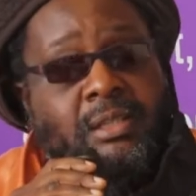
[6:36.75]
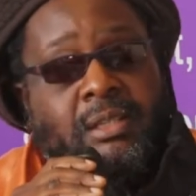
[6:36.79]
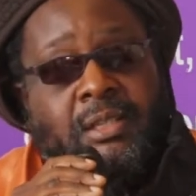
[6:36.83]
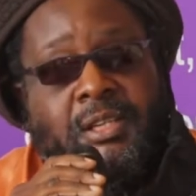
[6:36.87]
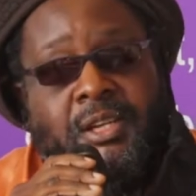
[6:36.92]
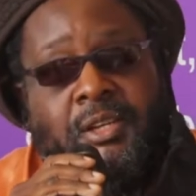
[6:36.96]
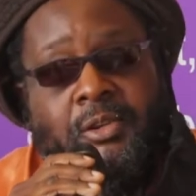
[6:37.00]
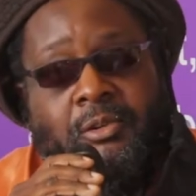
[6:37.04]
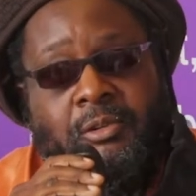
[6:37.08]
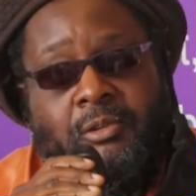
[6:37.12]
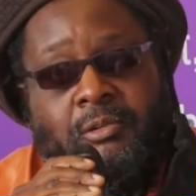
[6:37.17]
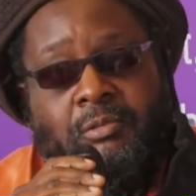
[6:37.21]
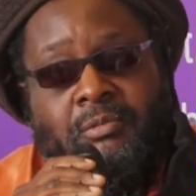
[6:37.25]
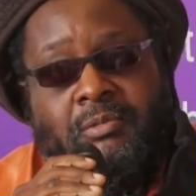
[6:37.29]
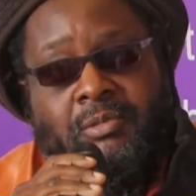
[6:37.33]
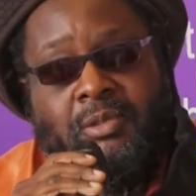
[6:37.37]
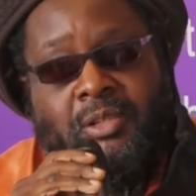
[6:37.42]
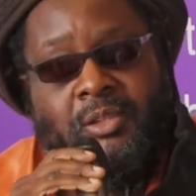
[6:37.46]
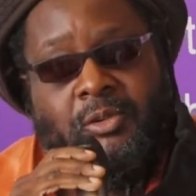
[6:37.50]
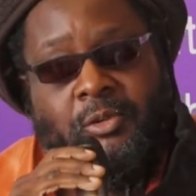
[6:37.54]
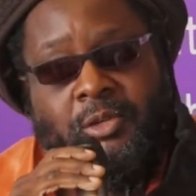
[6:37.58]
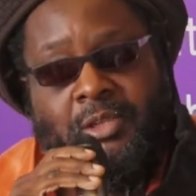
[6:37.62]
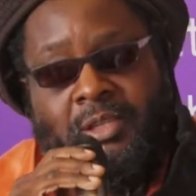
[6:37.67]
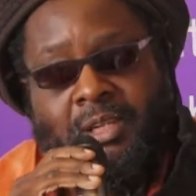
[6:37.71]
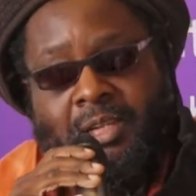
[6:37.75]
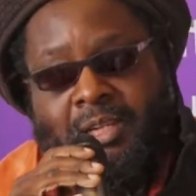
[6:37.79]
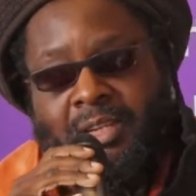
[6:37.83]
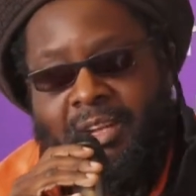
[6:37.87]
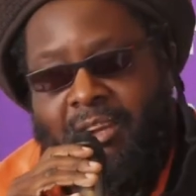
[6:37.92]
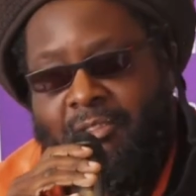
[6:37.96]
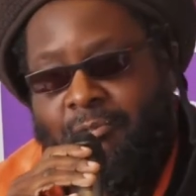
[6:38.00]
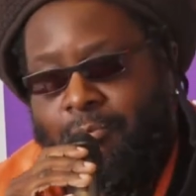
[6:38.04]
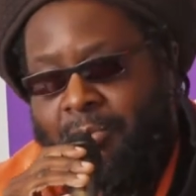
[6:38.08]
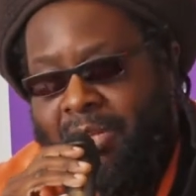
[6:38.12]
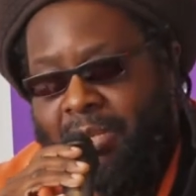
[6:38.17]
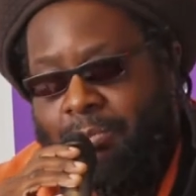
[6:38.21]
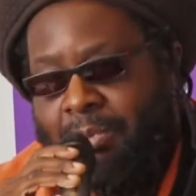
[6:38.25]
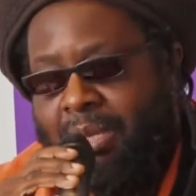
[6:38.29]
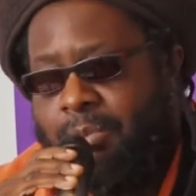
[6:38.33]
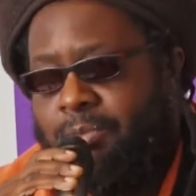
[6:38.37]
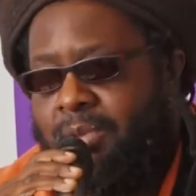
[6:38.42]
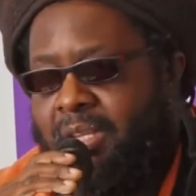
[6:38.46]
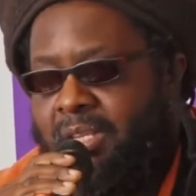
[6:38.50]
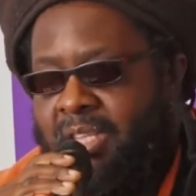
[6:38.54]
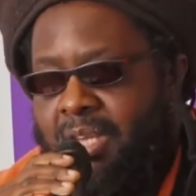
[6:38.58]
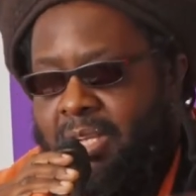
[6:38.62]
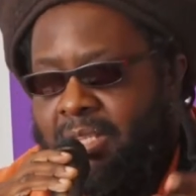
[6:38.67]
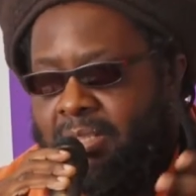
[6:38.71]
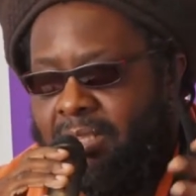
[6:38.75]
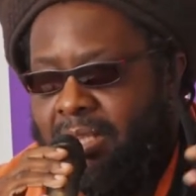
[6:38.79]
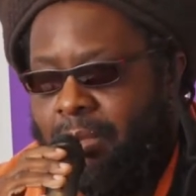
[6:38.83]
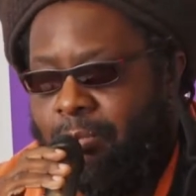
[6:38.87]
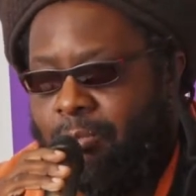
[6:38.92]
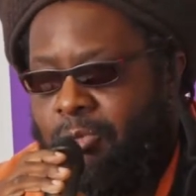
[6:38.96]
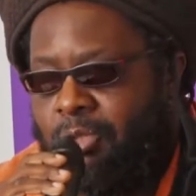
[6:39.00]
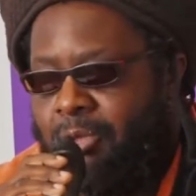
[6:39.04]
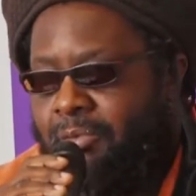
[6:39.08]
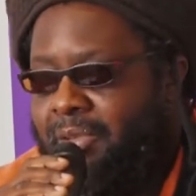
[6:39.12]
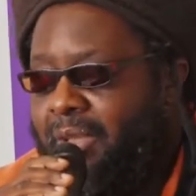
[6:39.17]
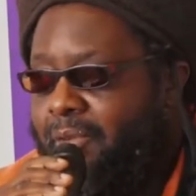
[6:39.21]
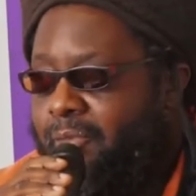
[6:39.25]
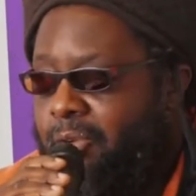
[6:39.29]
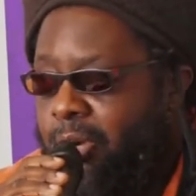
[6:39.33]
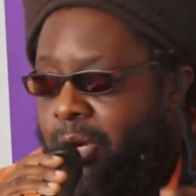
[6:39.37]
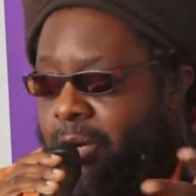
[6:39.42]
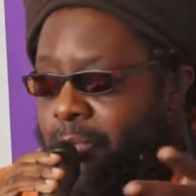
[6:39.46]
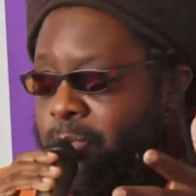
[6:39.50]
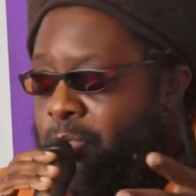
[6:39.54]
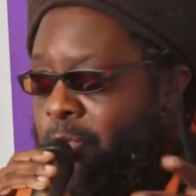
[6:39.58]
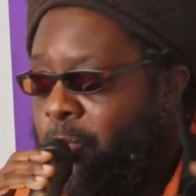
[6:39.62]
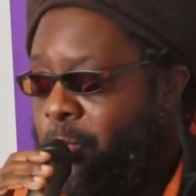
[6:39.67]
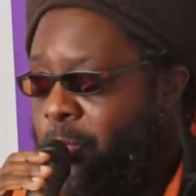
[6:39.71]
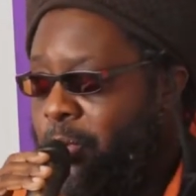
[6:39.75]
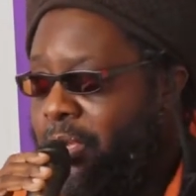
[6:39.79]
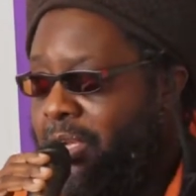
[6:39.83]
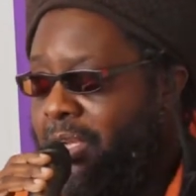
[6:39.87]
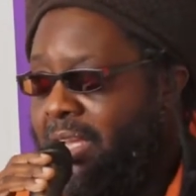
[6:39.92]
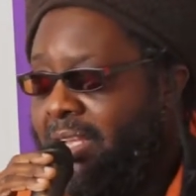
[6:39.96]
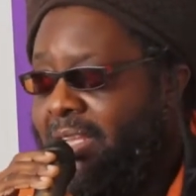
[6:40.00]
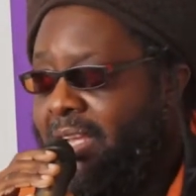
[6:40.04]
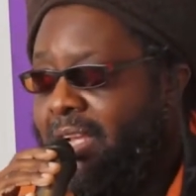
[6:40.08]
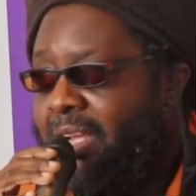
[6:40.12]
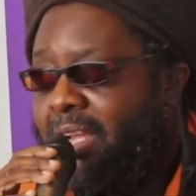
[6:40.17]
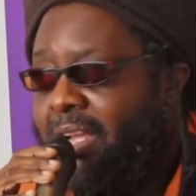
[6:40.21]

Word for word: You know, you know, in the government, maybe take some job. They've helped you win, and the